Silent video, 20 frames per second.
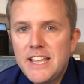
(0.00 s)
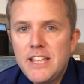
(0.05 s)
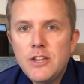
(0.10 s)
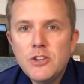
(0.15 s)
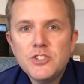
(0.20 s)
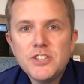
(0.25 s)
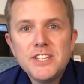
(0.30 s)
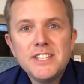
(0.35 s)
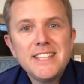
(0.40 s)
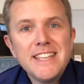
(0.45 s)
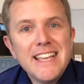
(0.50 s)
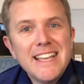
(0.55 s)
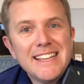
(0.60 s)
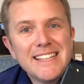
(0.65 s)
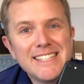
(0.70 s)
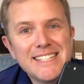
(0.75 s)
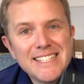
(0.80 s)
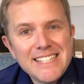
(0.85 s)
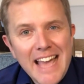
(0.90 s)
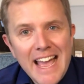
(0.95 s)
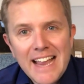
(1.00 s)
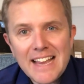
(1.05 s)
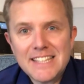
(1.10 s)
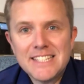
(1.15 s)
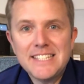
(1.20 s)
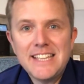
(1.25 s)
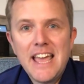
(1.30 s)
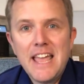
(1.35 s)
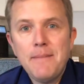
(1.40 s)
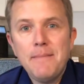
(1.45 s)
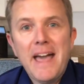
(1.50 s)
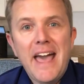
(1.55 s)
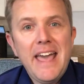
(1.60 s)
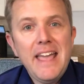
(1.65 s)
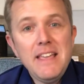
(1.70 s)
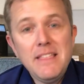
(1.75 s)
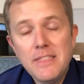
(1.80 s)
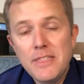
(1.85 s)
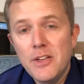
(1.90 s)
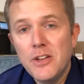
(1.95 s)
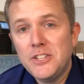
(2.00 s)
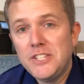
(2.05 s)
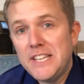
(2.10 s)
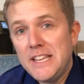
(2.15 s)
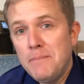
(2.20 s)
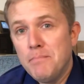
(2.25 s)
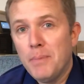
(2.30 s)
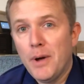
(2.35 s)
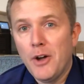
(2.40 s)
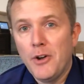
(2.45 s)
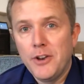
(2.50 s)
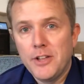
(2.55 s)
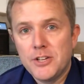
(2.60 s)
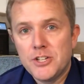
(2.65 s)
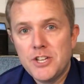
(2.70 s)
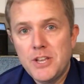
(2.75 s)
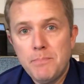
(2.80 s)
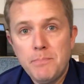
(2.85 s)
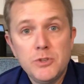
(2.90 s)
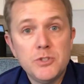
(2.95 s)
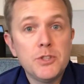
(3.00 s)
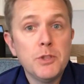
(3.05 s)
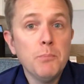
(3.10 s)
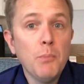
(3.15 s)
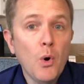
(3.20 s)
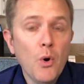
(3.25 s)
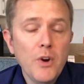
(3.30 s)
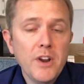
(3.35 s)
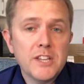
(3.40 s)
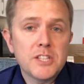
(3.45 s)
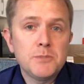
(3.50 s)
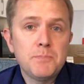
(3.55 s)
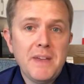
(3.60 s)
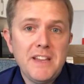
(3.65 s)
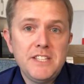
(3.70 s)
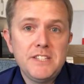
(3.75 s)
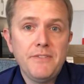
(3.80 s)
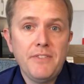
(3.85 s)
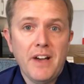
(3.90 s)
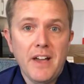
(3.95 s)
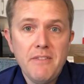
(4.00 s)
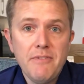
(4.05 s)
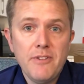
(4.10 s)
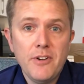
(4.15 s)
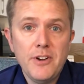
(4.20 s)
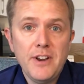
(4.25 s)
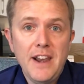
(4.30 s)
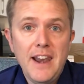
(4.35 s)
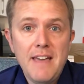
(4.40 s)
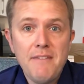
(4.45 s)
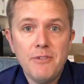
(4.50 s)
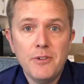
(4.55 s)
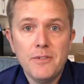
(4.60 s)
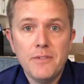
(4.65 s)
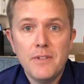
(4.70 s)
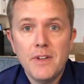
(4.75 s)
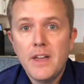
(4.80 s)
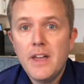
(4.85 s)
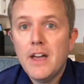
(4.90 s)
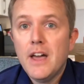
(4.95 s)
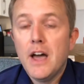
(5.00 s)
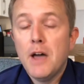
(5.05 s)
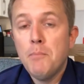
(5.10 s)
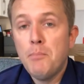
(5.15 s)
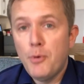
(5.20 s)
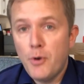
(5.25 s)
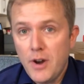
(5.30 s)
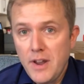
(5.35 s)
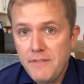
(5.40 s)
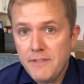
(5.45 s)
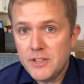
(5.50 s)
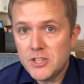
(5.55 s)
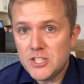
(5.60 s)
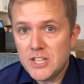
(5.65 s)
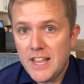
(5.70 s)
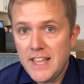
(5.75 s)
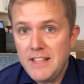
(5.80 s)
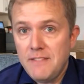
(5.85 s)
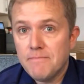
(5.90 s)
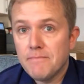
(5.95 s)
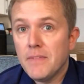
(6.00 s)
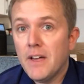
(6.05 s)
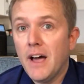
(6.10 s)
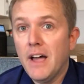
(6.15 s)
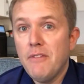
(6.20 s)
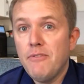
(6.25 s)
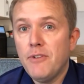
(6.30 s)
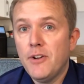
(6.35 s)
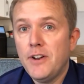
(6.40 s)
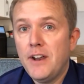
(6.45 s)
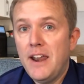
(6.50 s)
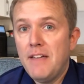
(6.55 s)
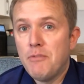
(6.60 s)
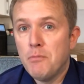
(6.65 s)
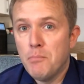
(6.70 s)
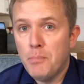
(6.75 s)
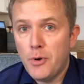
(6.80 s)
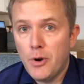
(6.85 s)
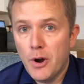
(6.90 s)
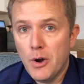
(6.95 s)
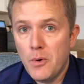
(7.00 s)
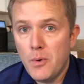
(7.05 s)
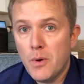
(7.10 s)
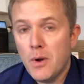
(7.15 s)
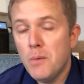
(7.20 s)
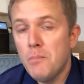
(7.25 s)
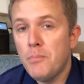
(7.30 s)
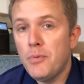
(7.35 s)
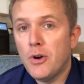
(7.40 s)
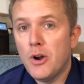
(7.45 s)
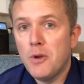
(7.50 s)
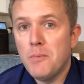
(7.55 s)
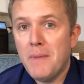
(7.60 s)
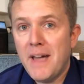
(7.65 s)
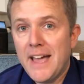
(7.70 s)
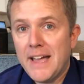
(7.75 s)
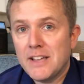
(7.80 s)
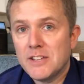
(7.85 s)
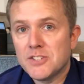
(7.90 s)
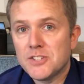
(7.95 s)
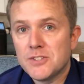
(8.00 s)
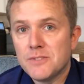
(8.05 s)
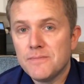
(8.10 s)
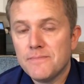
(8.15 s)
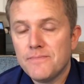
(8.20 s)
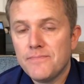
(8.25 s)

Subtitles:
uses the exact same A13 Bionic chip as the more expensive iPhone 11, and previously iPhone 11 Pro and Pro Max.